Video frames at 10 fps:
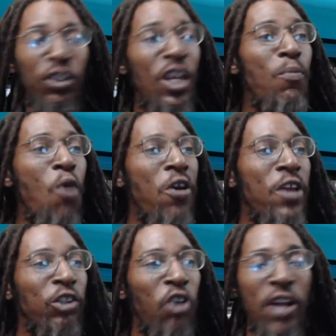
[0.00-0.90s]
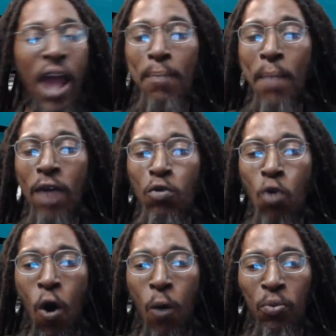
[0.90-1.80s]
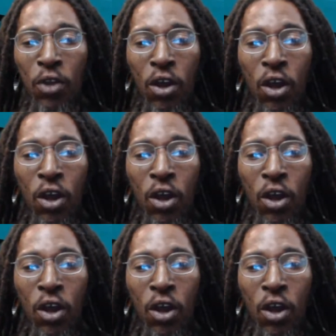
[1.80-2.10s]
see him round here so in the bedroom.